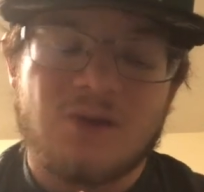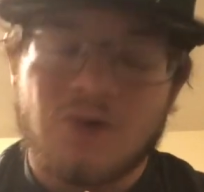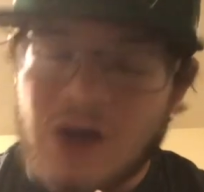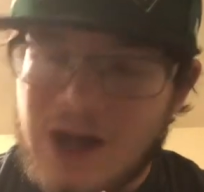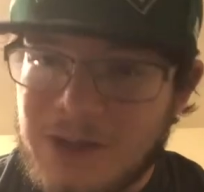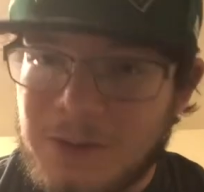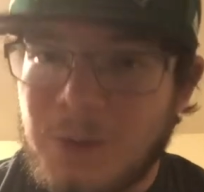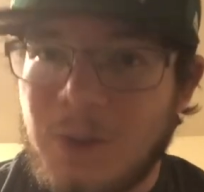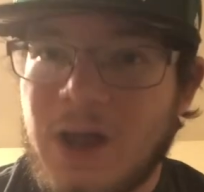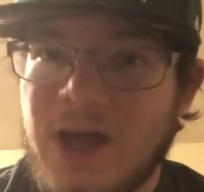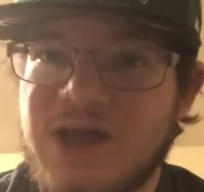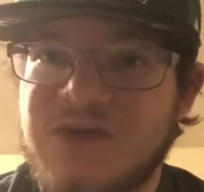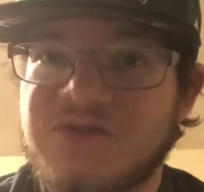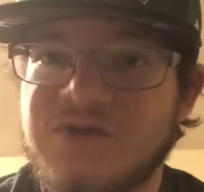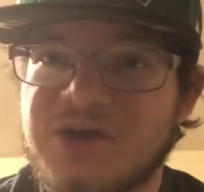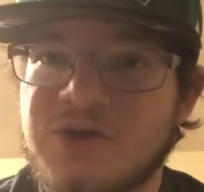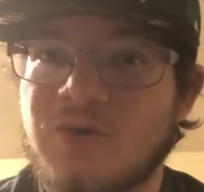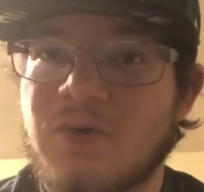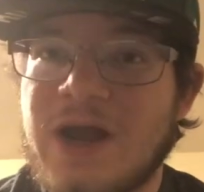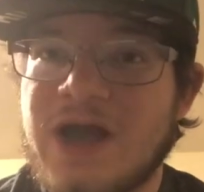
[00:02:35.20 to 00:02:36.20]
I like
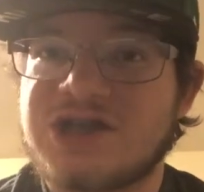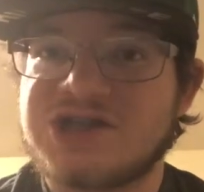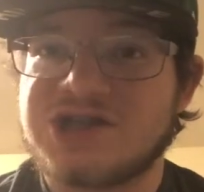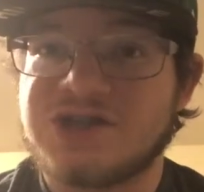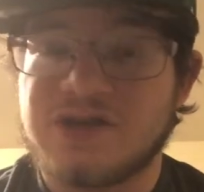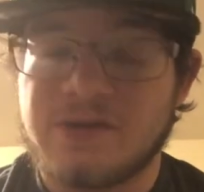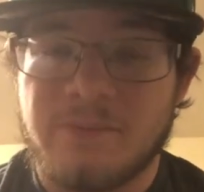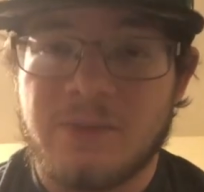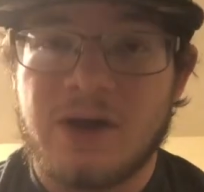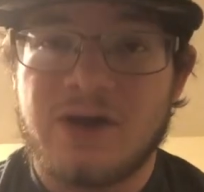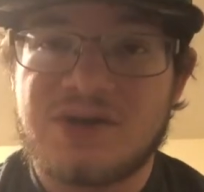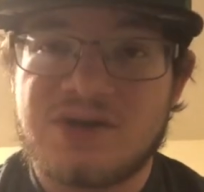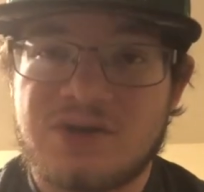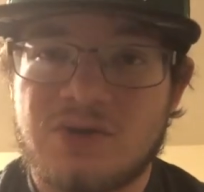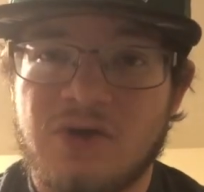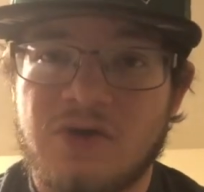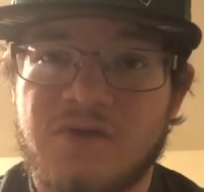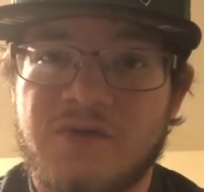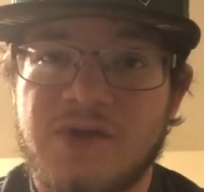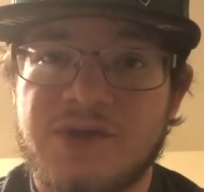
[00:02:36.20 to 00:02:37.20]
the direction the Bucks
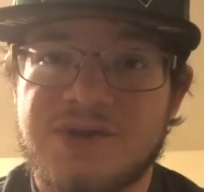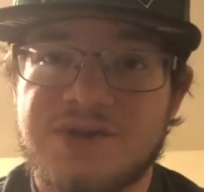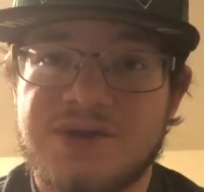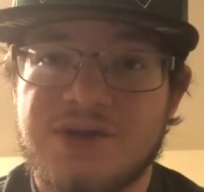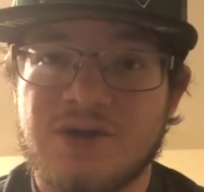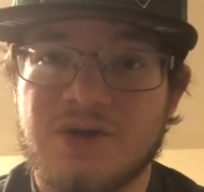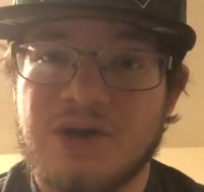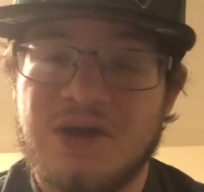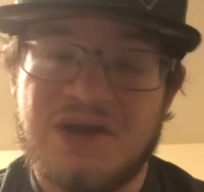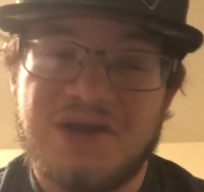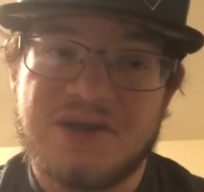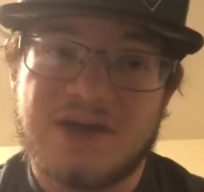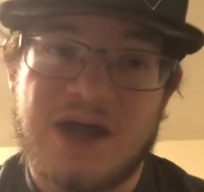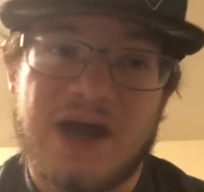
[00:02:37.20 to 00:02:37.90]
took this series.